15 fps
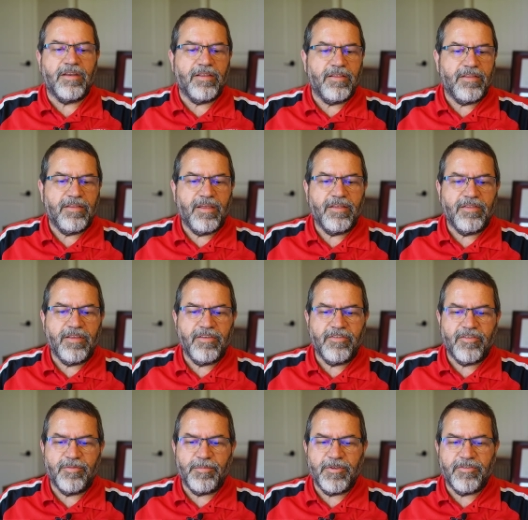It needs
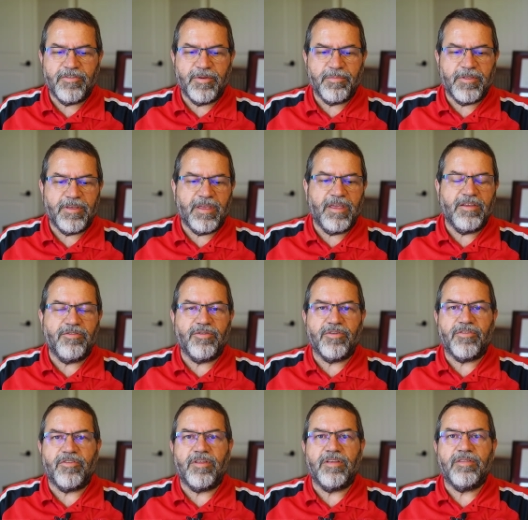to be something
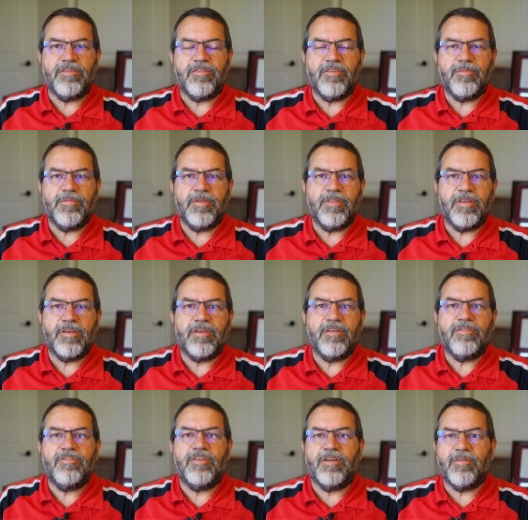interesting, something that
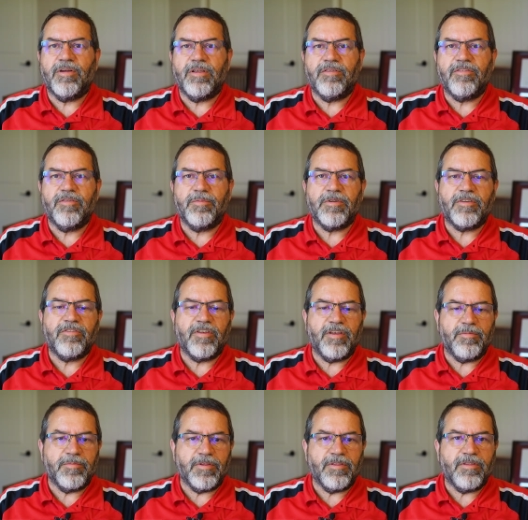can generate some
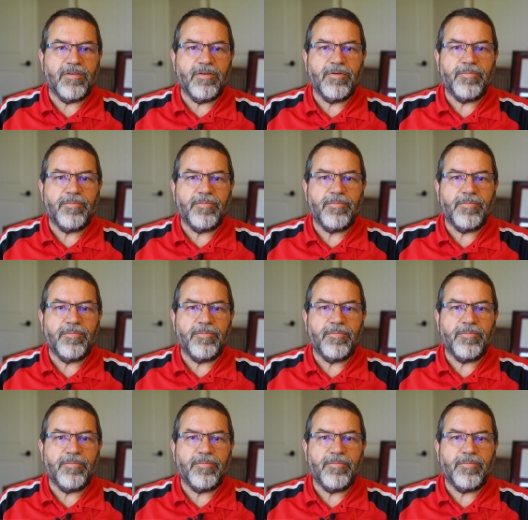excitement.